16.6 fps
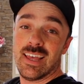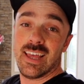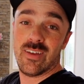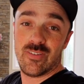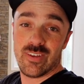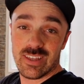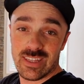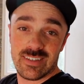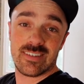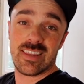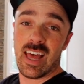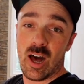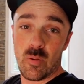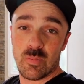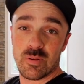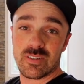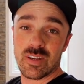if you enlist the
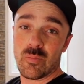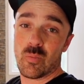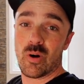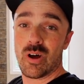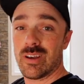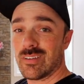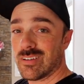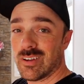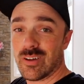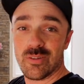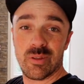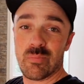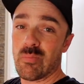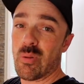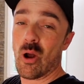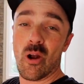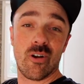help of someone, you know, the
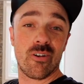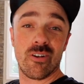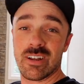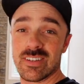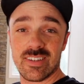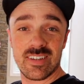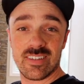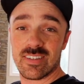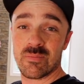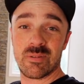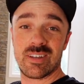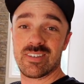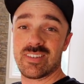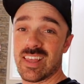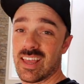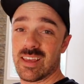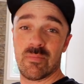bartering system,
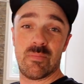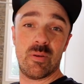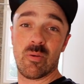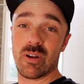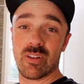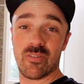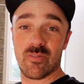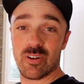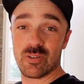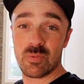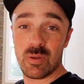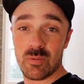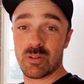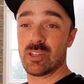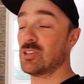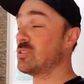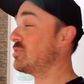because they could be one of the first people to